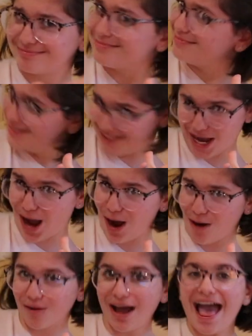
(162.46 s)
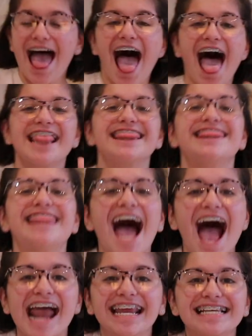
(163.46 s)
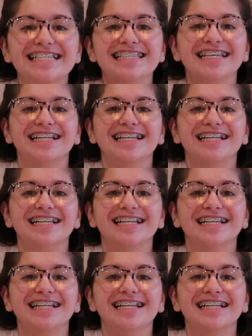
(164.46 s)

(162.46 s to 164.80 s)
no. And that is the